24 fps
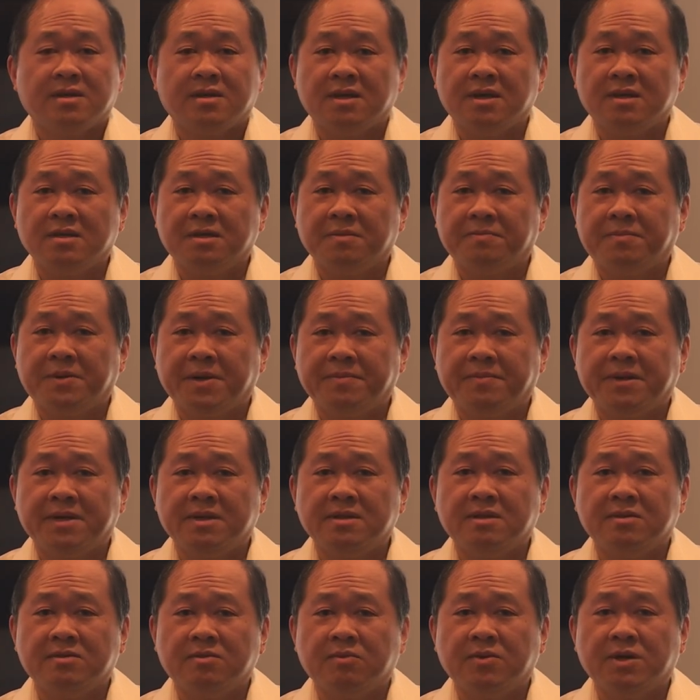In the
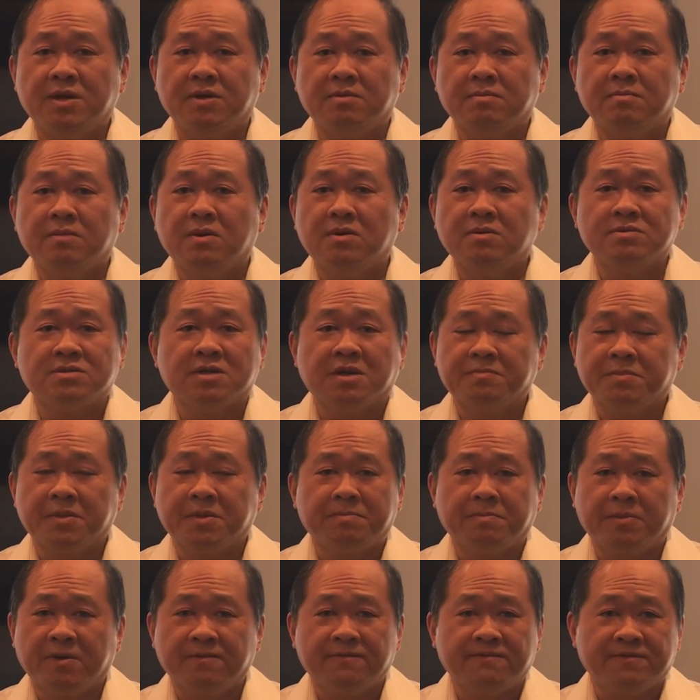pre-printed will, most of the
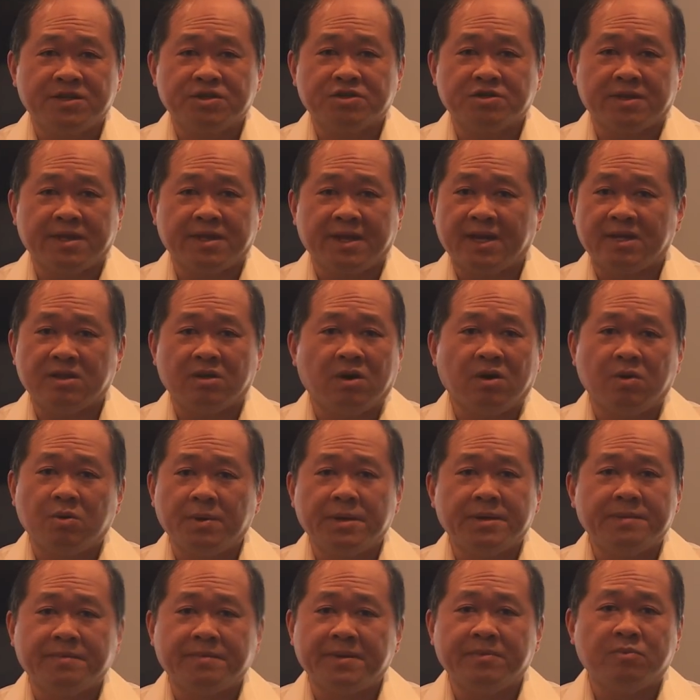provision had
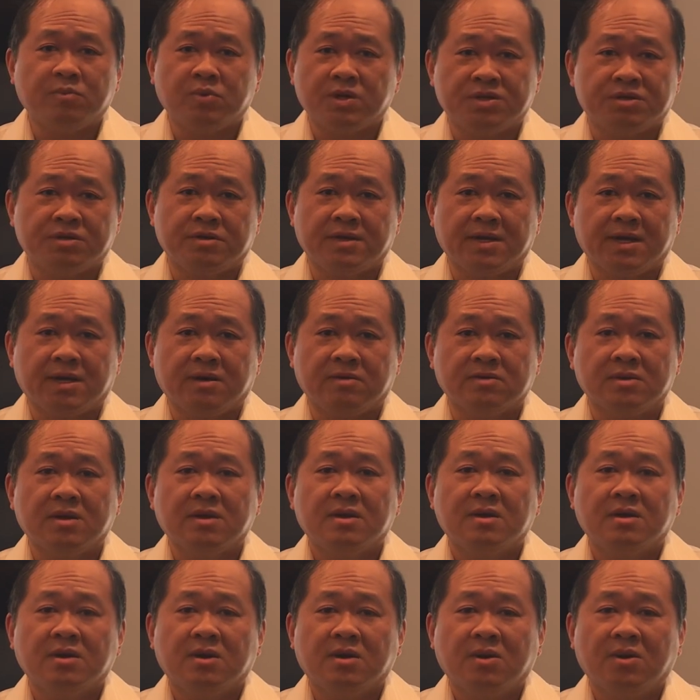already been written out.
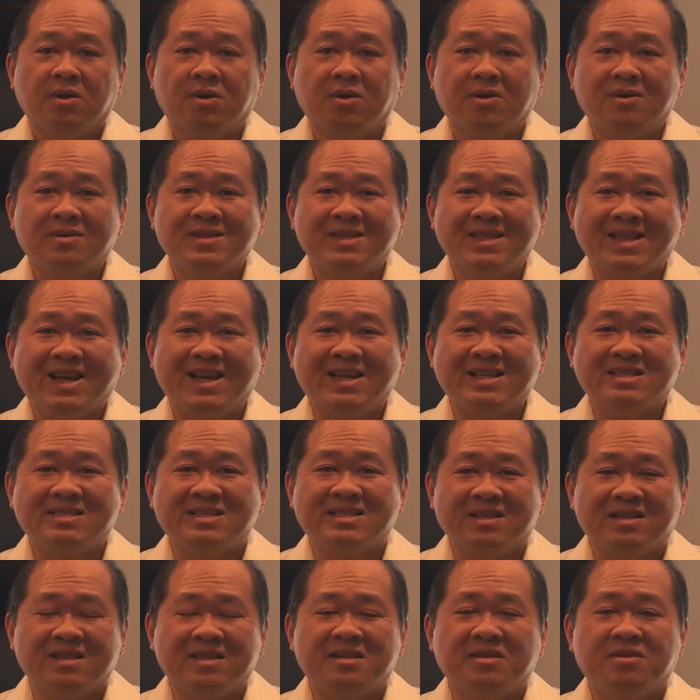All
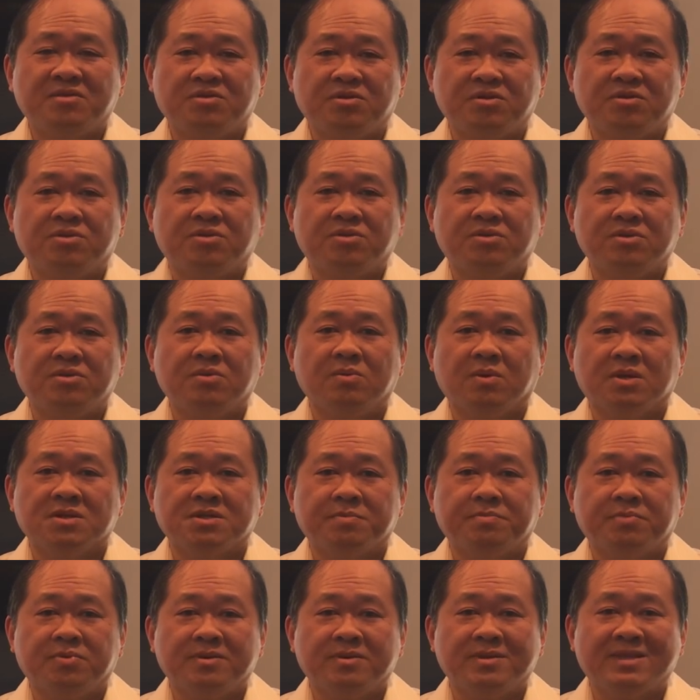Nancy needed to do
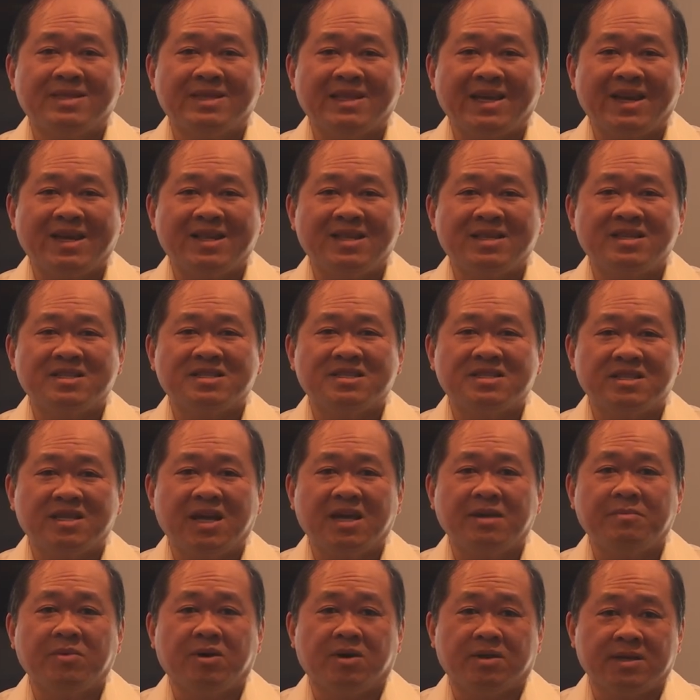was put Danny's
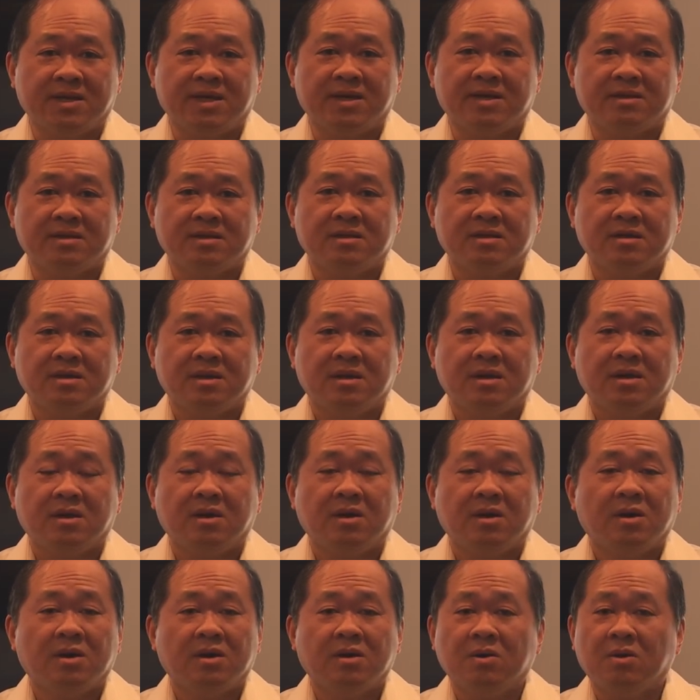name on it
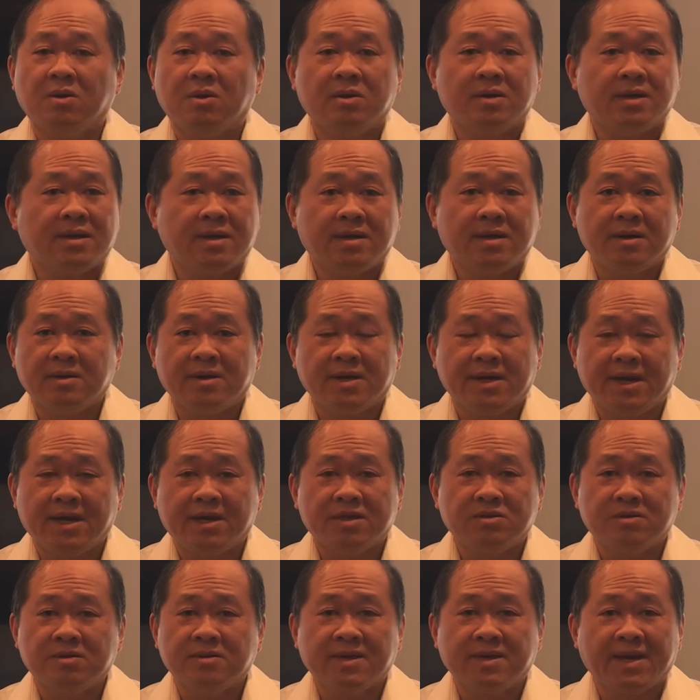
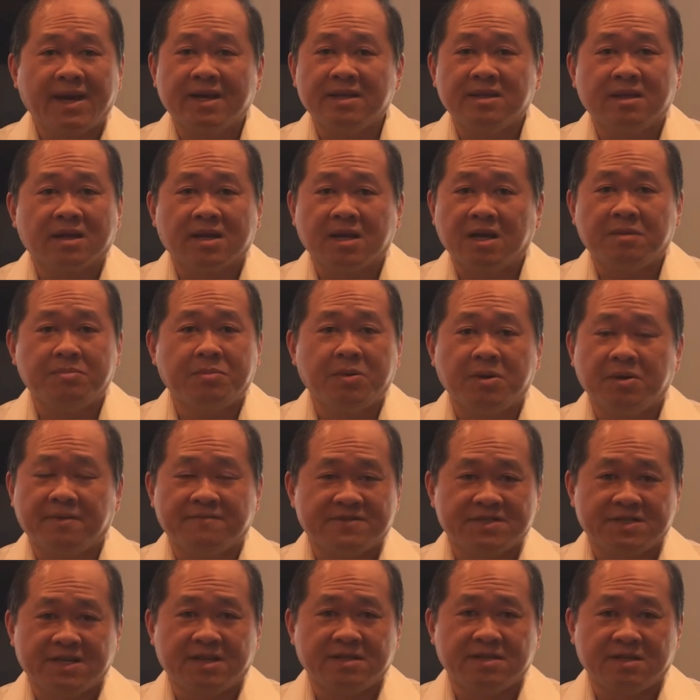and to add a couple of
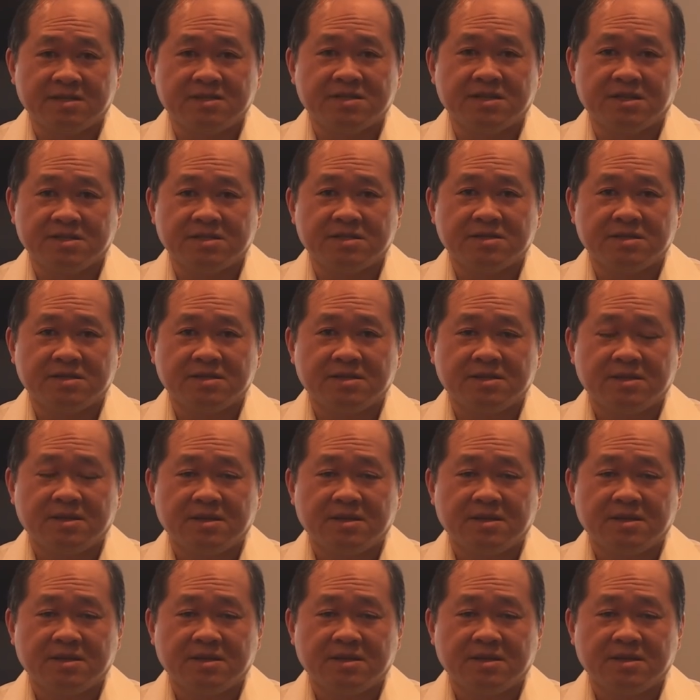sentences.